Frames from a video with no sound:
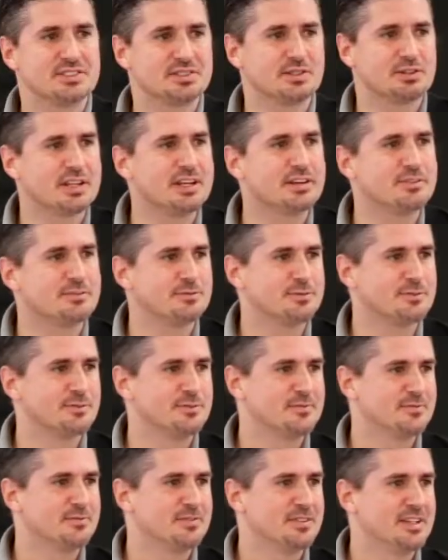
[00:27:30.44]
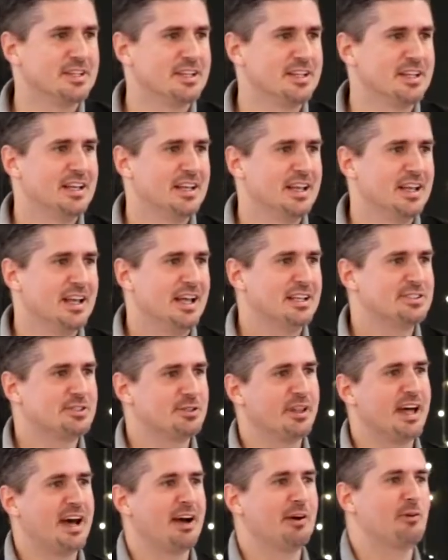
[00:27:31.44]
to live. And
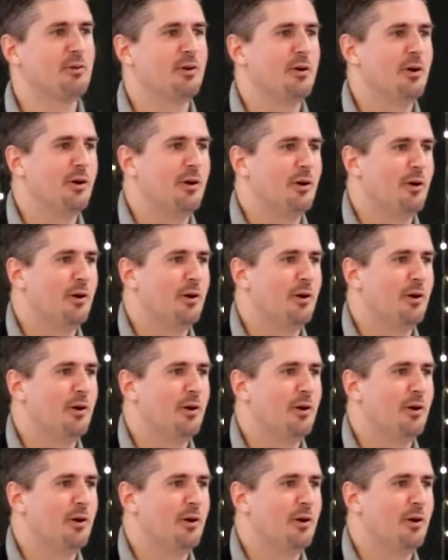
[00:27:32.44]
so that